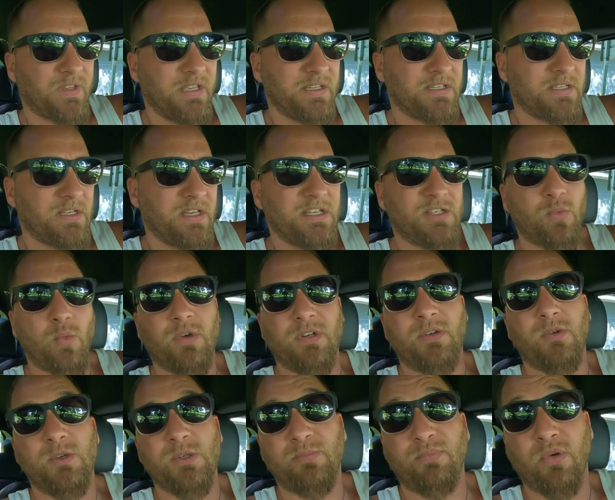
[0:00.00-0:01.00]
It's one
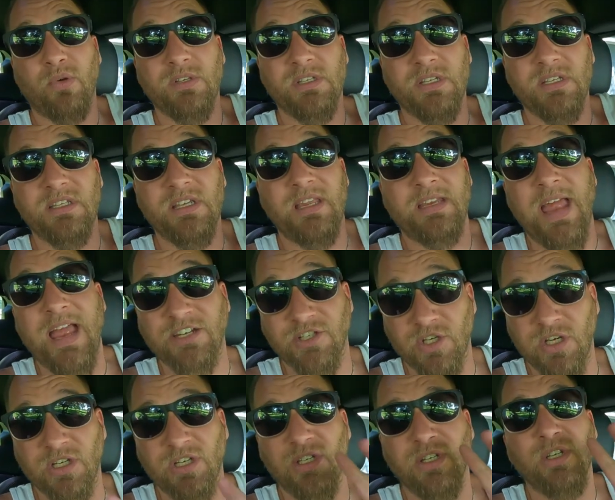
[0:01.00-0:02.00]
of those prisons that
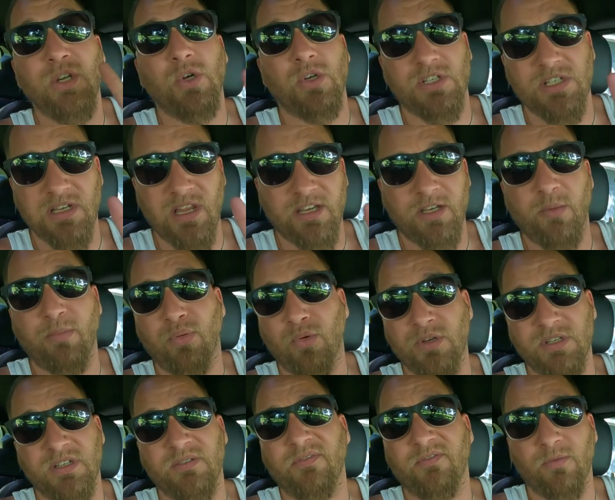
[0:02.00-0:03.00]
actually looks like a
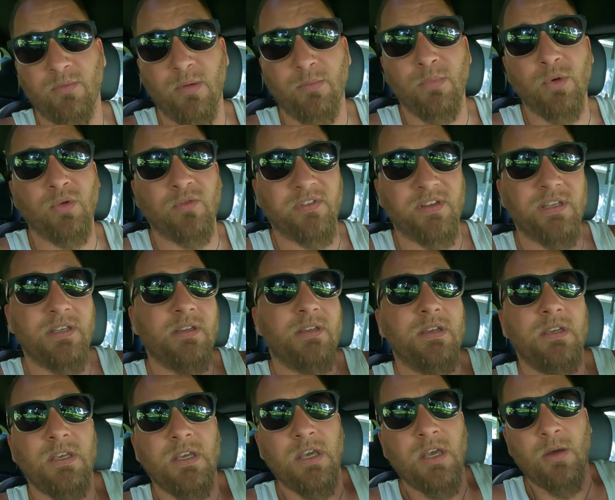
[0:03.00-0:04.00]
prison from a movie.
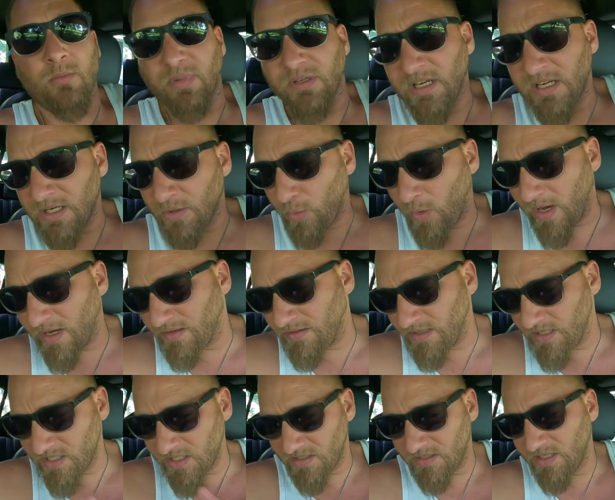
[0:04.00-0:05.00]
But anyway,
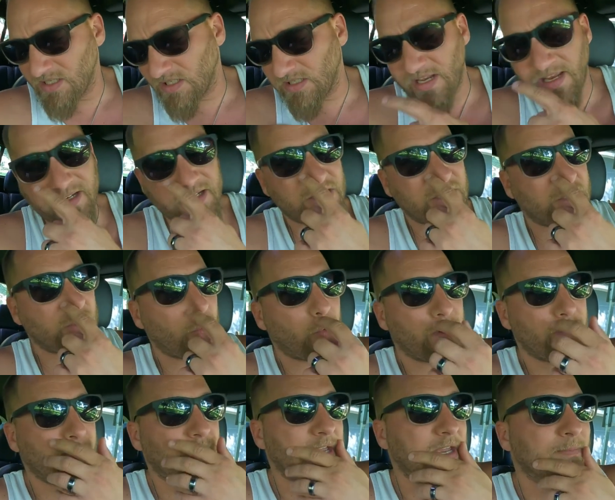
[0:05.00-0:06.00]
this latest
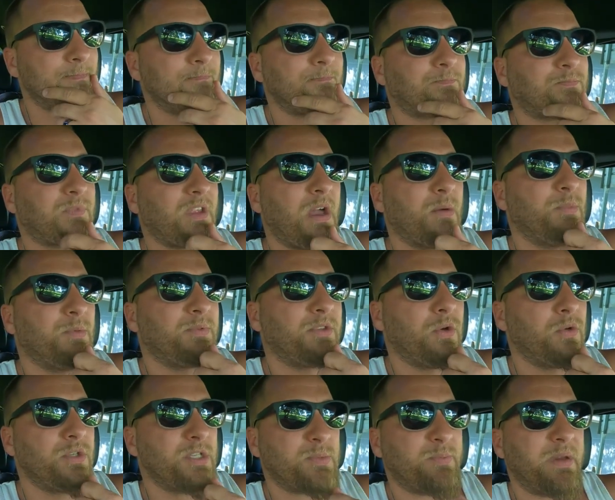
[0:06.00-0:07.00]
story, man, I'm going to
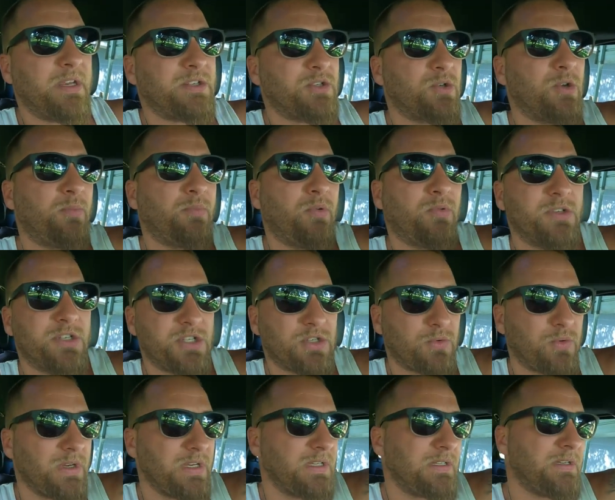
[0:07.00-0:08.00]
throw this picture up on the
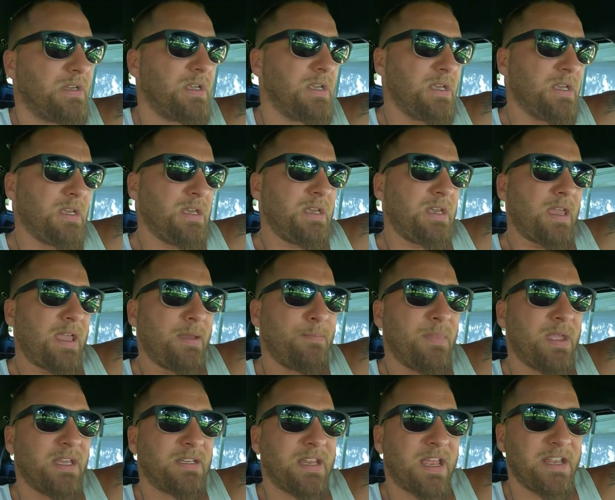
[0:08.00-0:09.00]
screen.
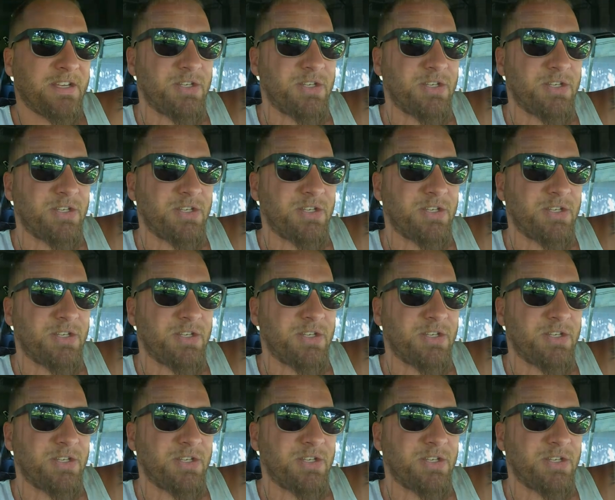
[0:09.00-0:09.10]
And man,